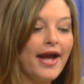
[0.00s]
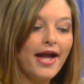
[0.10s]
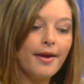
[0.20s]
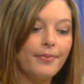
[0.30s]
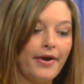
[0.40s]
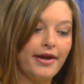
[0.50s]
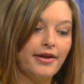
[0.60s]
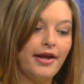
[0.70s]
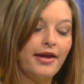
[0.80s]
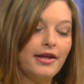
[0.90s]
When I got
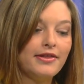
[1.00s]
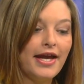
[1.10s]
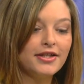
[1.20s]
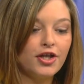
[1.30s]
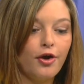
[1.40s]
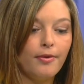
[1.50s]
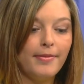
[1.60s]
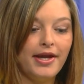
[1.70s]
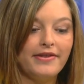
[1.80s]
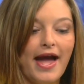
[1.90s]
pregnant, they
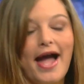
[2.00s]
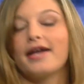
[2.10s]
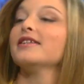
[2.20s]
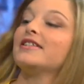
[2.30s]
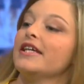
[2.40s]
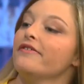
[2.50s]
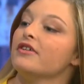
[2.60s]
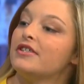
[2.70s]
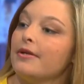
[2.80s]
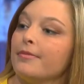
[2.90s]
told me that I
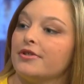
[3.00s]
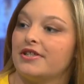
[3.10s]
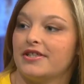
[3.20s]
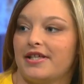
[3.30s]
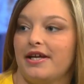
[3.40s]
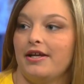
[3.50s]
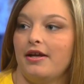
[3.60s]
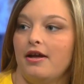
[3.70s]
conceived December 16th.